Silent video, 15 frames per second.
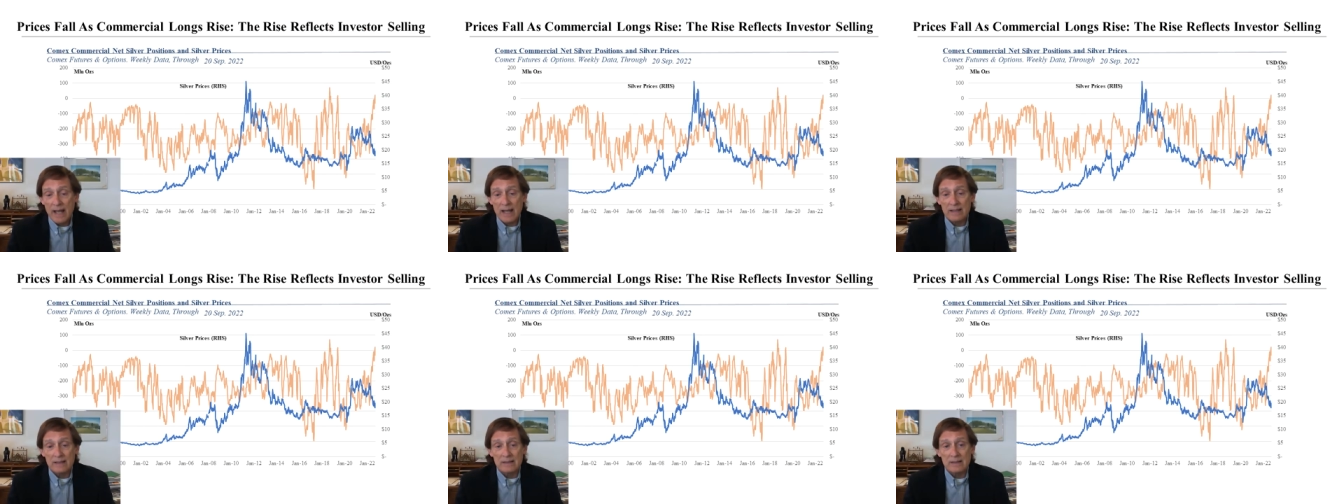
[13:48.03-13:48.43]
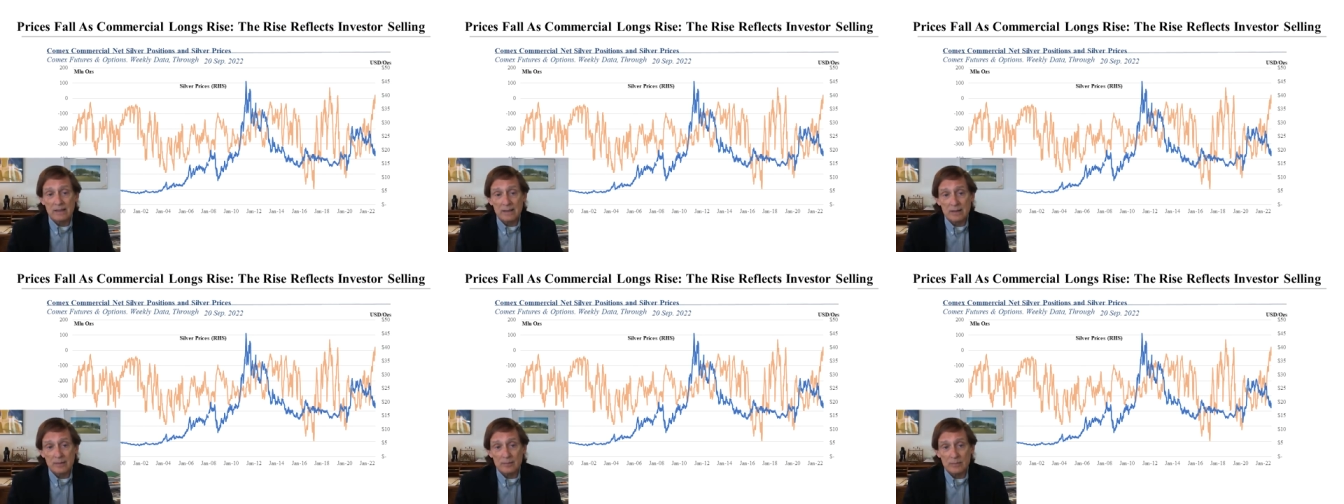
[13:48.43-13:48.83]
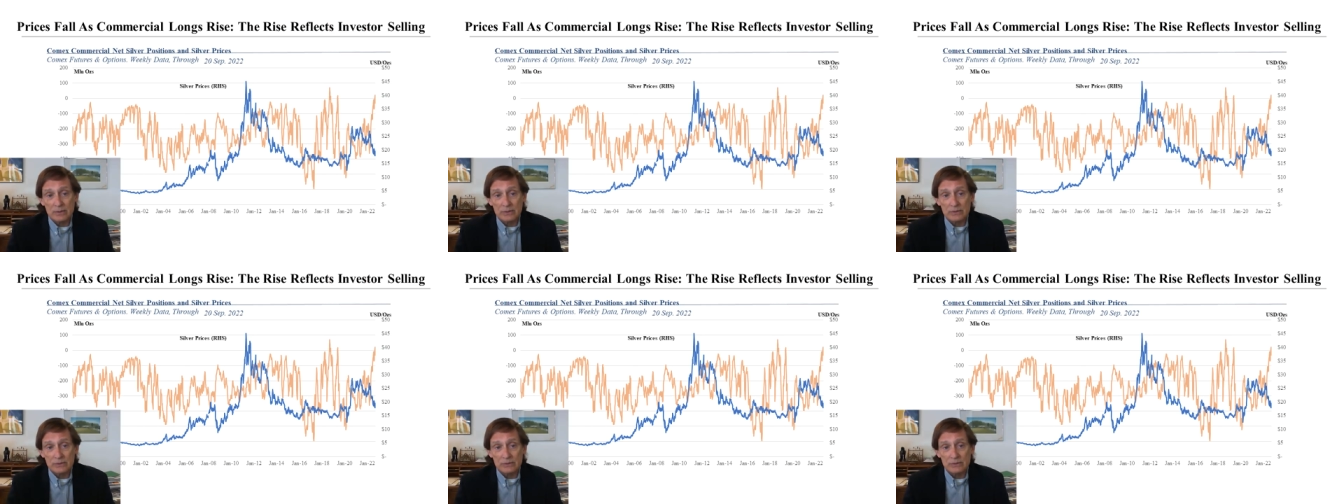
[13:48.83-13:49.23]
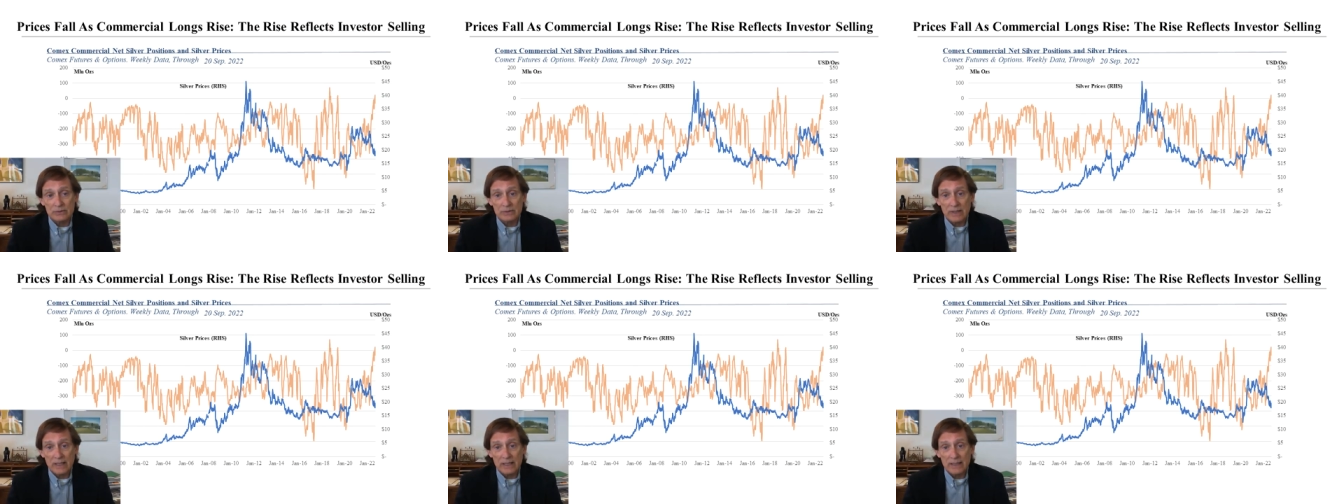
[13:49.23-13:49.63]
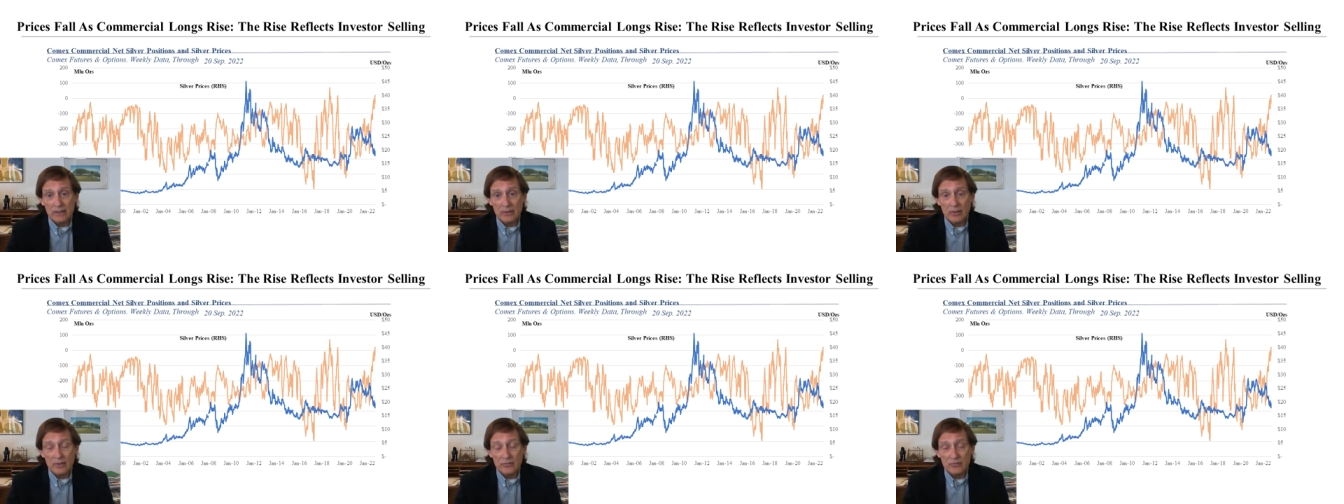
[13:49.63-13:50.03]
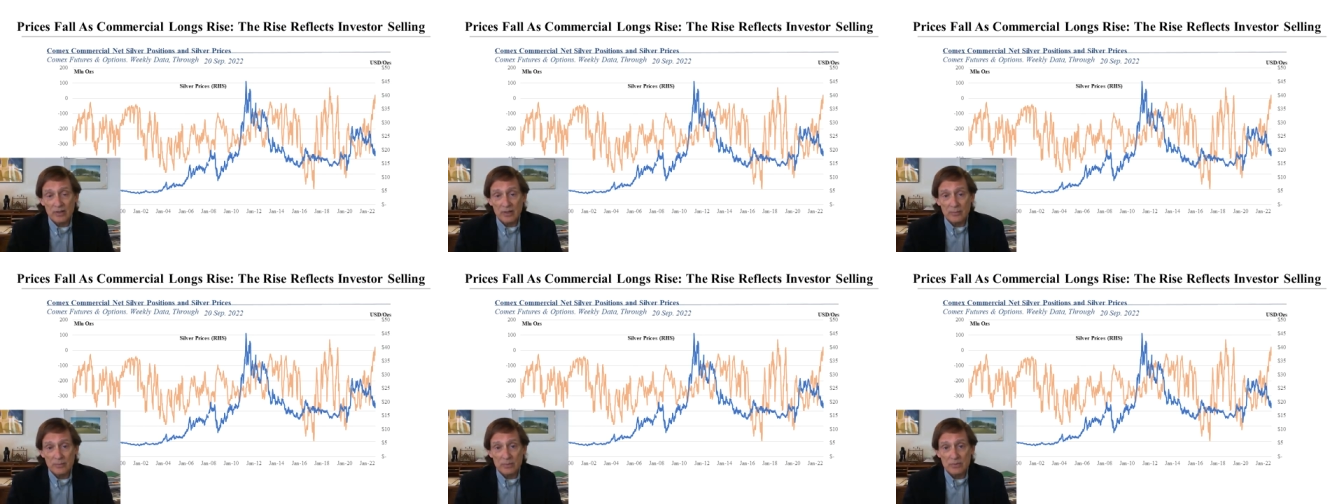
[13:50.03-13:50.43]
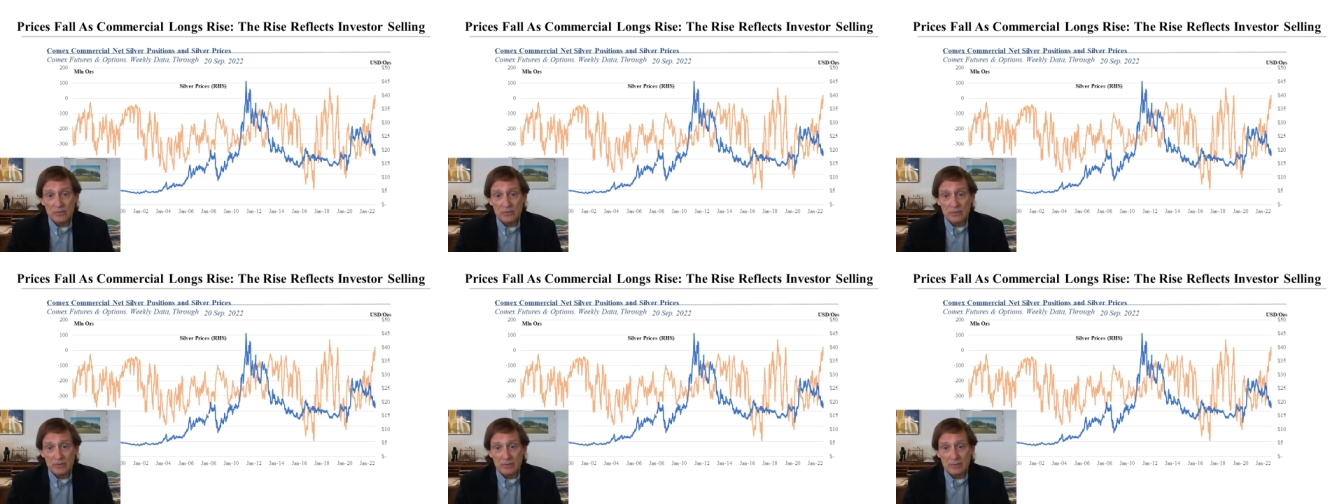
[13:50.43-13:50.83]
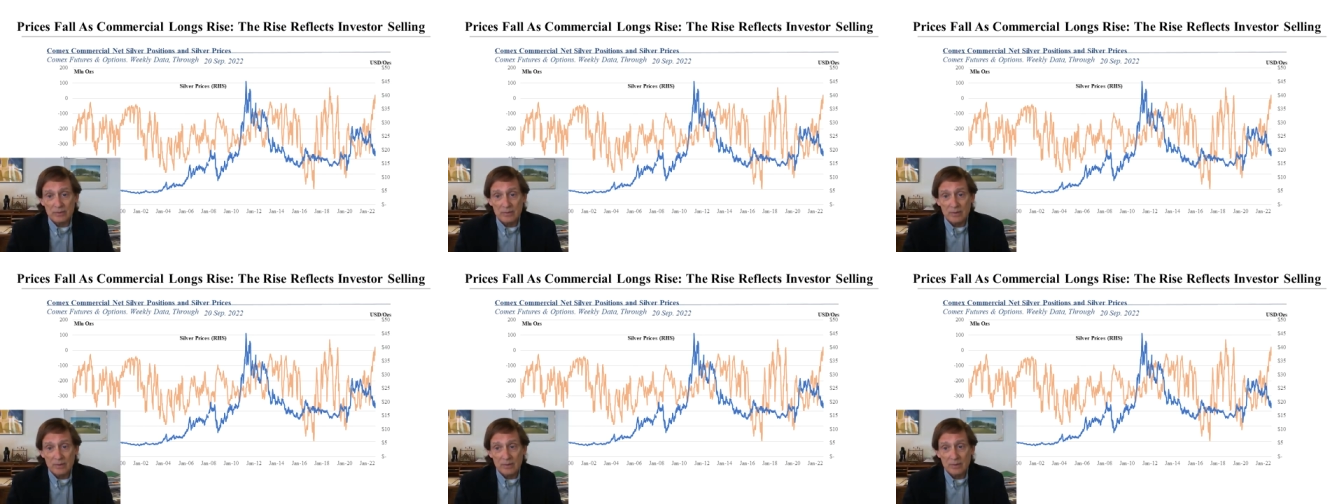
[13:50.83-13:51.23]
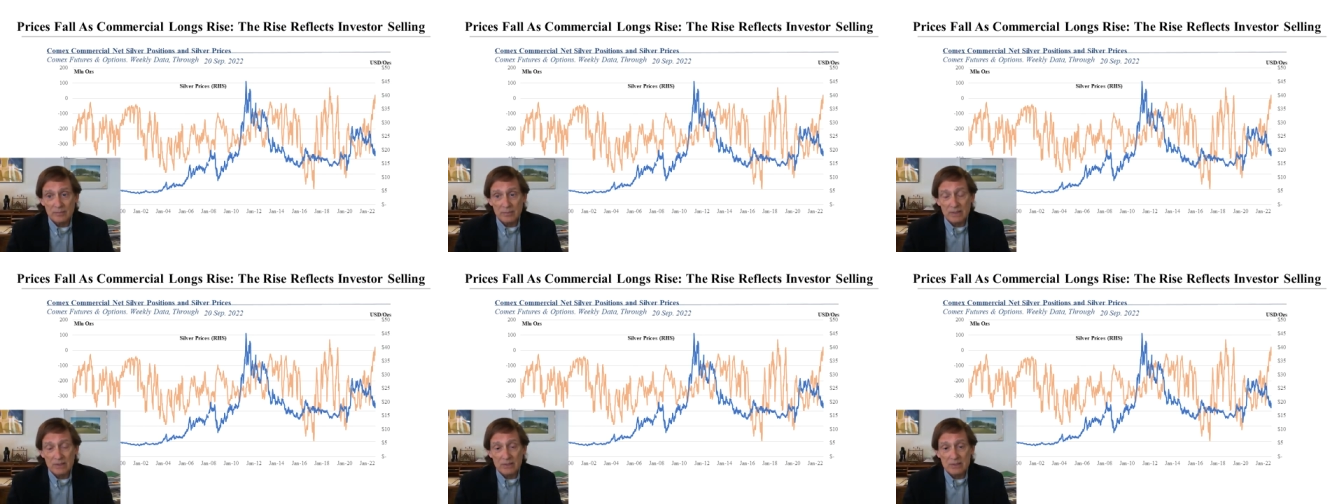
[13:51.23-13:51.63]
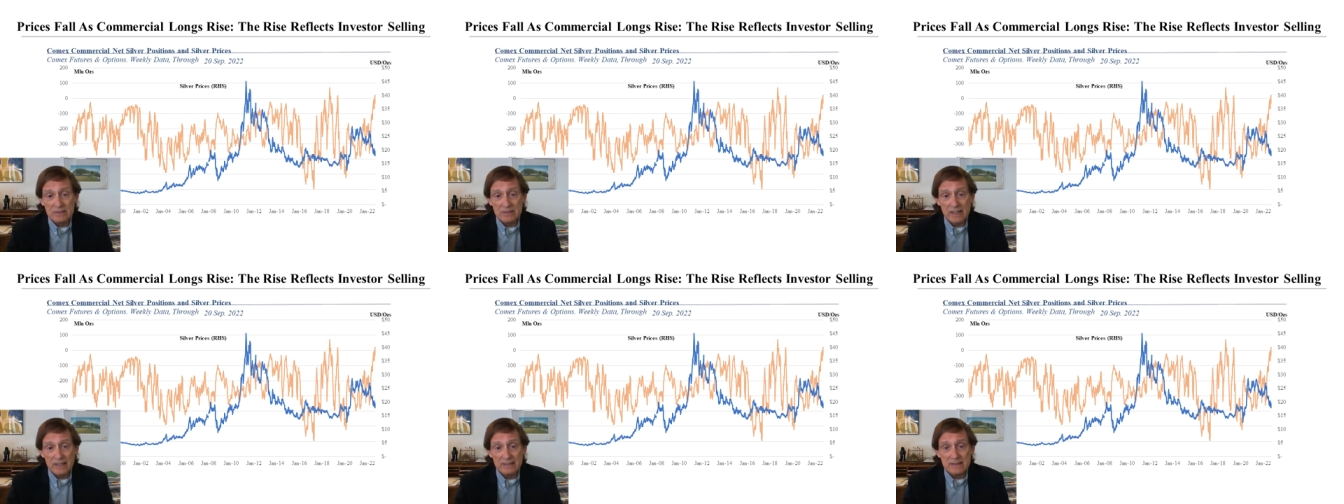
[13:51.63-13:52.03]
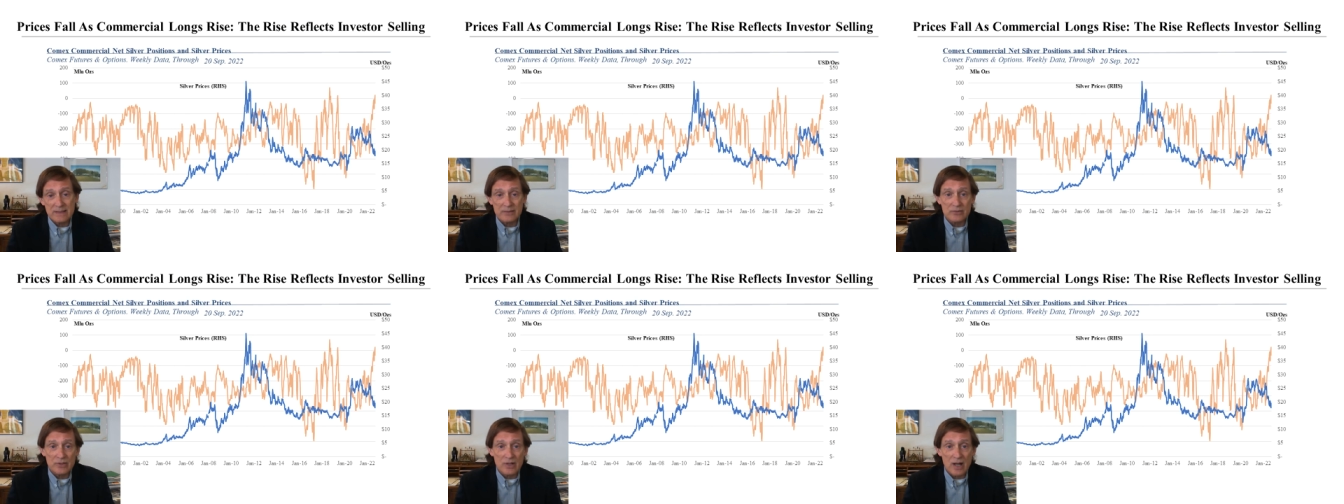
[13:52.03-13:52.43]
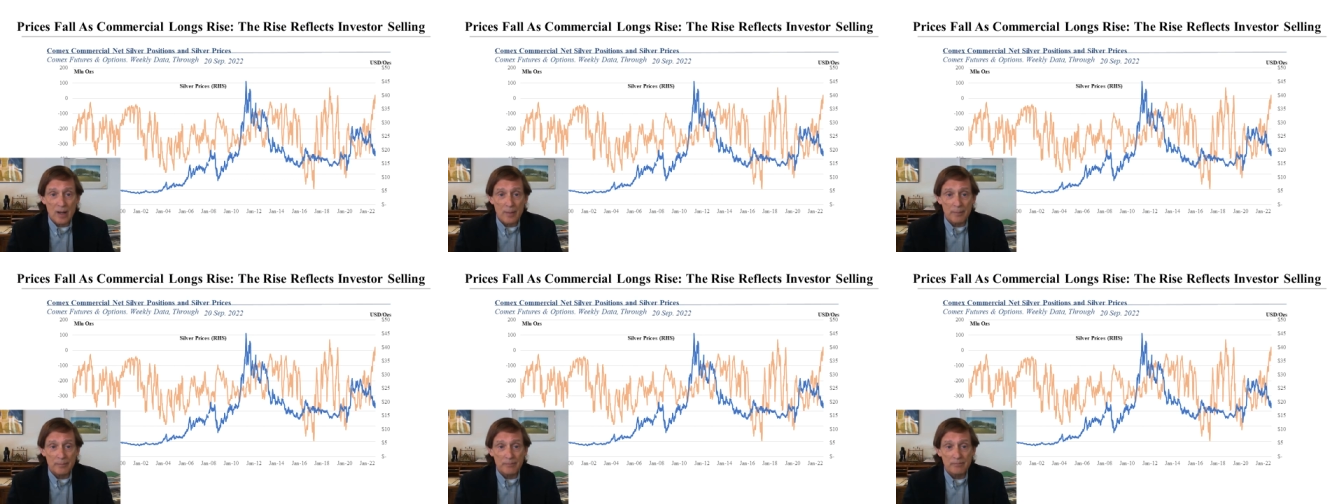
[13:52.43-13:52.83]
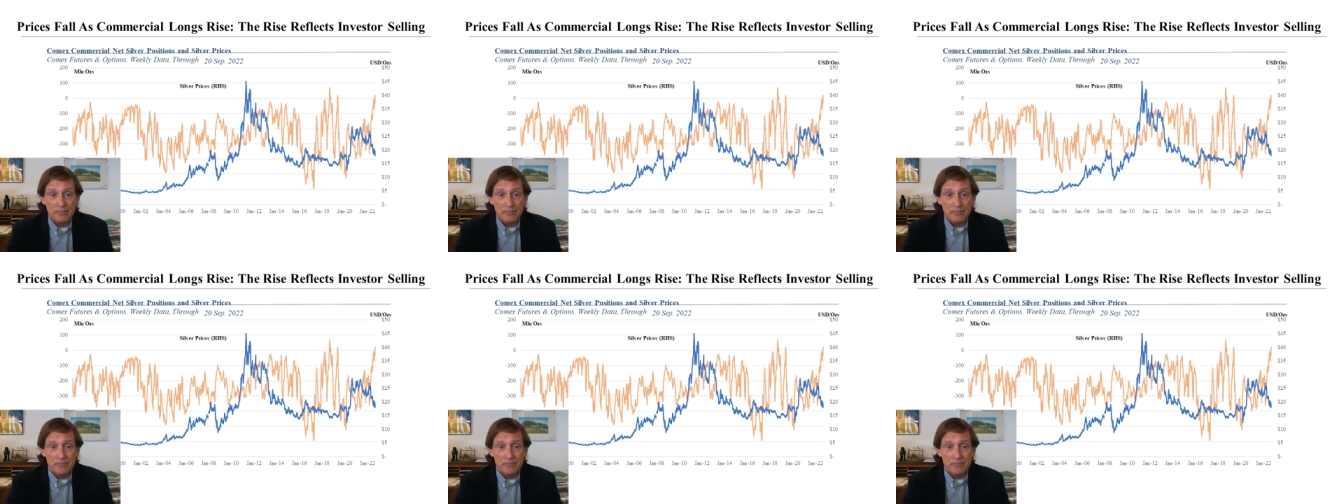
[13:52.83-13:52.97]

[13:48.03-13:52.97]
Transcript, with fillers: And the commercials take the offsetting position because that's their job.